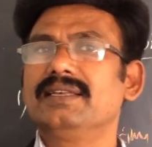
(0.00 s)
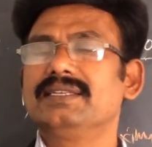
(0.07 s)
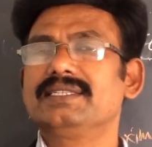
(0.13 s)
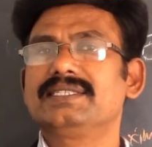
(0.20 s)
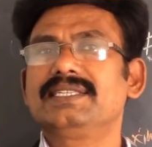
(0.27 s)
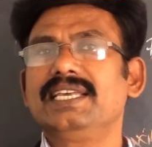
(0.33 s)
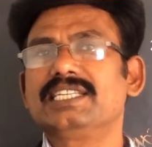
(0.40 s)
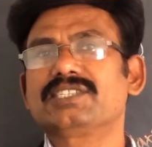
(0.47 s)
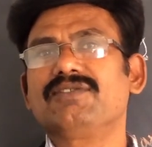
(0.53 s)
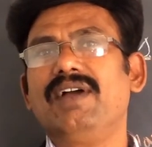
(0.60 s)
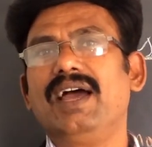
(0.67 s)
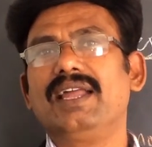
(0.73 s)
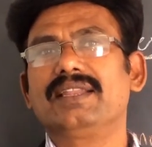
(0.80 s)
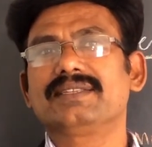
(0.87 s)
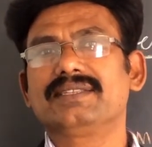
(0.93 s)
c
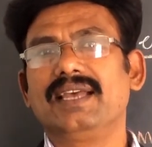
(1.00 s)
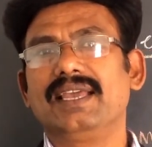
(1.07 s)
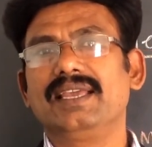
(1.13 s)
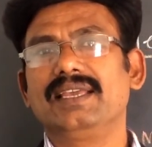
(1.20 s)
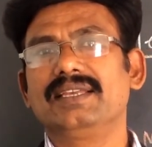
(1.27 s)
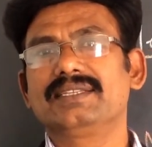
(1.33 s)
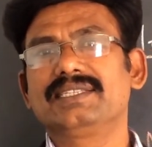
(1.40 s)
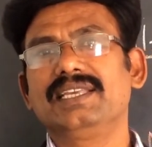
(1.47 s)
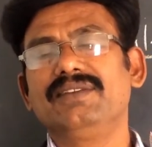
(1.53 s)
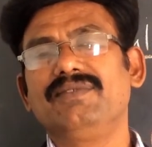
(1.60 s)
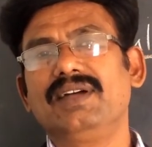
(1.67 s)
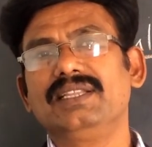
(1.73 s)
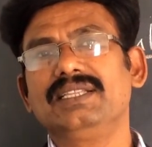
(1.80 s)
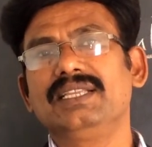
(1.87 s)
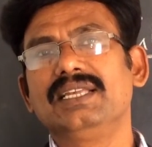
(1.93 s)
square psi,
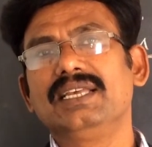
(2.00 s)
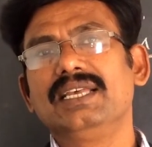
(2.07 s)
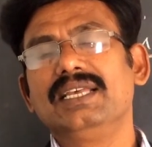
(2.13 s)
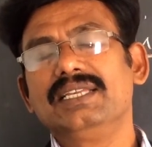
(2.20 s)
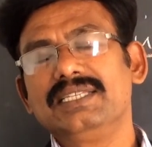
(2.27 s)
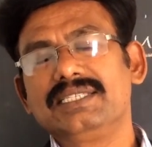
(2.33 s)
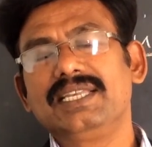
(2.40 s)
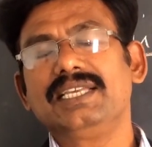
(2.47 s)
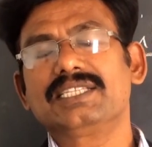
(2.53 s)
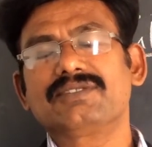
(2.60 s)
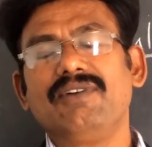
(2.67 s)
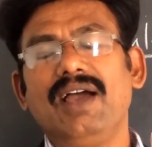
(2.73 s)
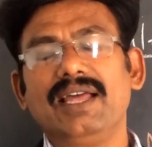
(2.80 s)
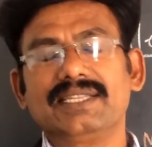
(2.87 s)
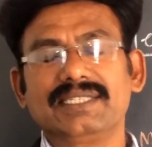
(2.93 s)
c1, c
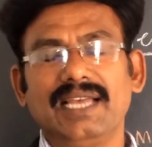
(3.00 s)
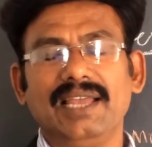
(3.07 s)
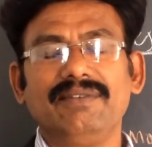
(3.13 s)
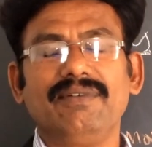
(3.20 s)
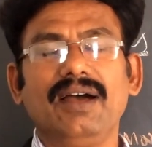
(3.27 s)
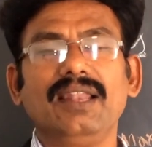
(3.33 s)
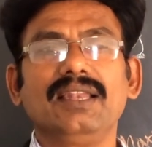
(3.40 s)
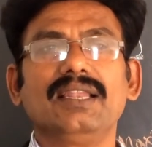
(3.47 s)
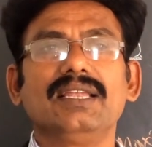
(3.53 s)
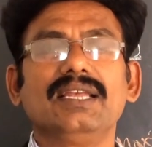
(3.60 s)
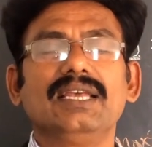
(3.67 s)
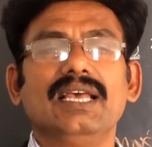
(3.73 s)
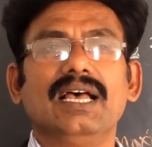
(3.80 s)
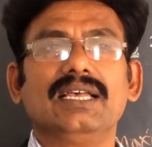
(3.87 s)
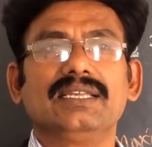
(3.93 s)
square psi
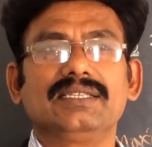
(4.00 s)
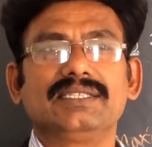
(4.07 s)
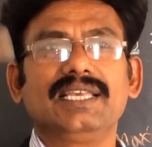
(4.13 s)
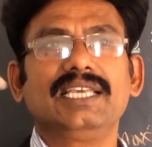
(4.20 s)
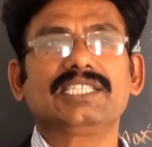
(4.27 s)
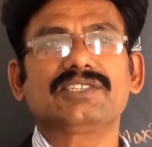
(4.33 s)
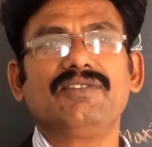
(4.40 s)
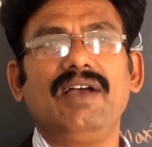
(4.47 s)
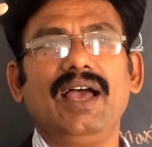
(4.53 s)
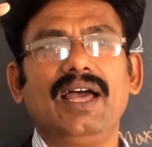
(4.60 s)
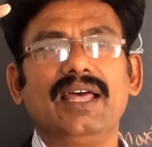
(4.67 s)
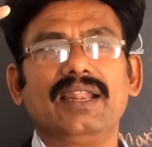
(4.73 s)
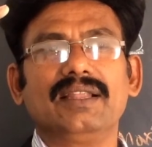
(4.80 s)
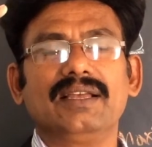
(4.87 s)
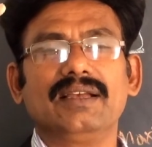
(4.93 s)
1, c
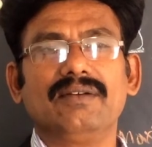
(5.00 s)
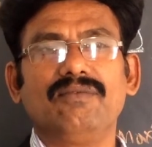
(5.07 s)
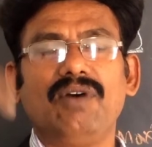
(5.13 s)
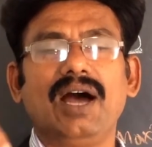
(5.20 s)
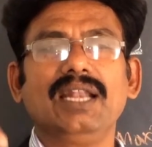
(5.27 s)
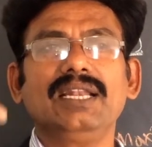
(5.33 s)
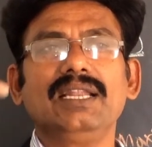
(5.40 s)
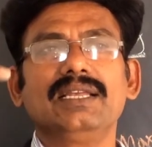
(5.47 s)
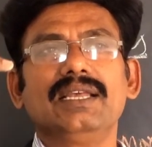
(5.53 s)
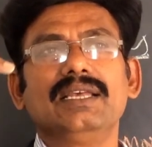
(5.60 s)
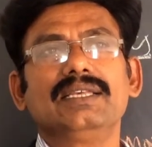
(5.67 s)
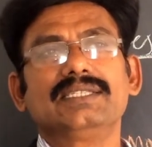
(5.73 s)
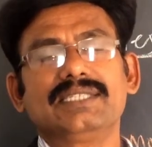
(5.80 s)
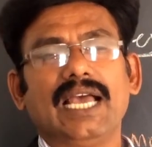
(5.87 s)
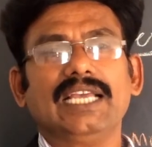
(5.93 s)
square
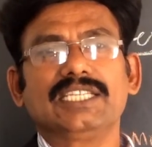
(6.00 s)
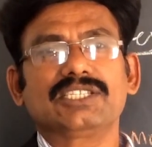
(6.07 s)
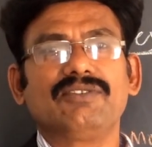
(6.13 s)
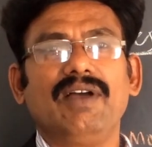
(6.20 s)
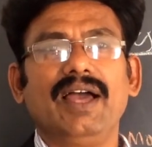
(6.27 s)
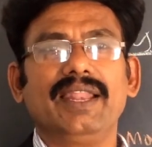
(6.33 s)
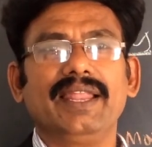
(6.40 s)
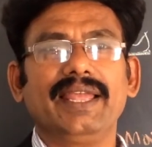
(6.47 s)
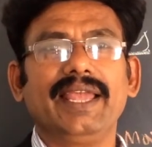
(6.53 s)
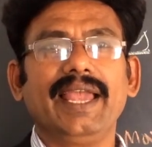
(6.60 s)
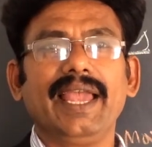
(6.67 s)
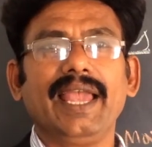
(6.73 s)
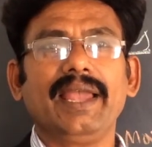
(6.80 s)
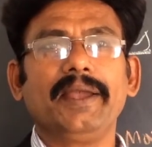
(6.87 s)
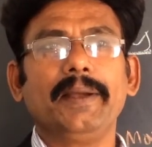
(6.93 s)
1, psi square
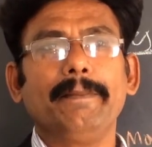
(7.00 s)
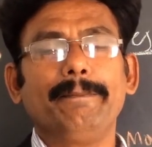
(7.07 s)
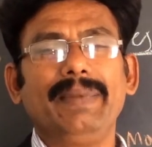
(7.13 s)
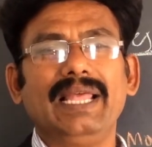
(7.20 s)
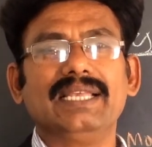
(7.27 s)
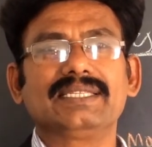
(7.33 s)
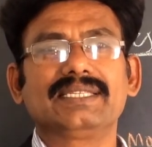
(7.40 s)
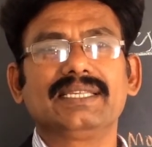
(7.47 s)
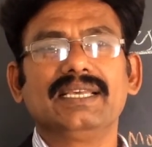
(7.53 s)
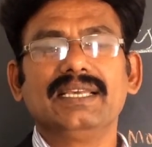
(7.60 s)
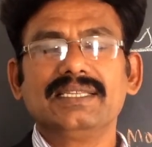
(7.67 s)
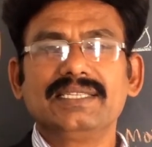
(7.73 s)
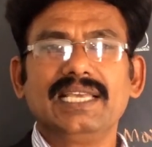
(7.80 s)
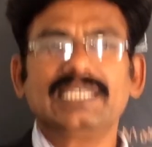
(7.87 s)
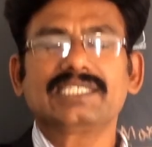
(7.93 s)
a plus
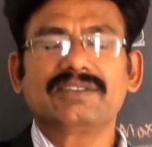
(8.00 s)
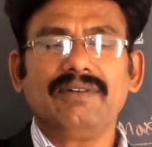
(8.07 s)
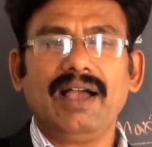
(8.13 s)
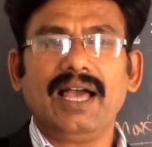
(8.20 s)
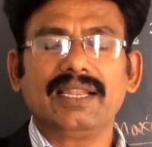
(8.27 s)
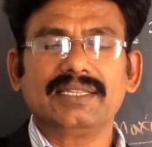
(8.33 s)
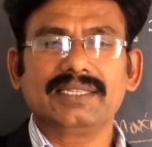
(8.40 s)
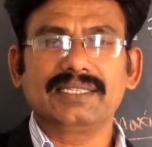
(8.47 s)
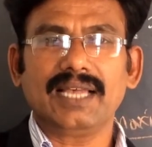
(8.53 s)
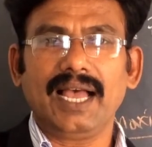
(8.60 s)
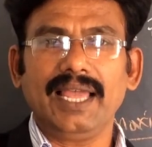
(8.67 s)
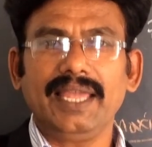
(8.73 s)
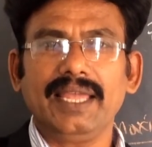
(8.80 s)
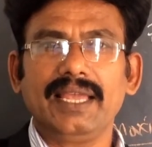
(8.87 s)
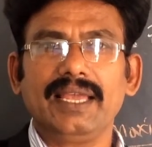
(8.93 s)
c square
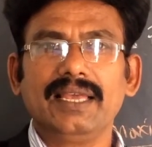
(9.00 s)
psi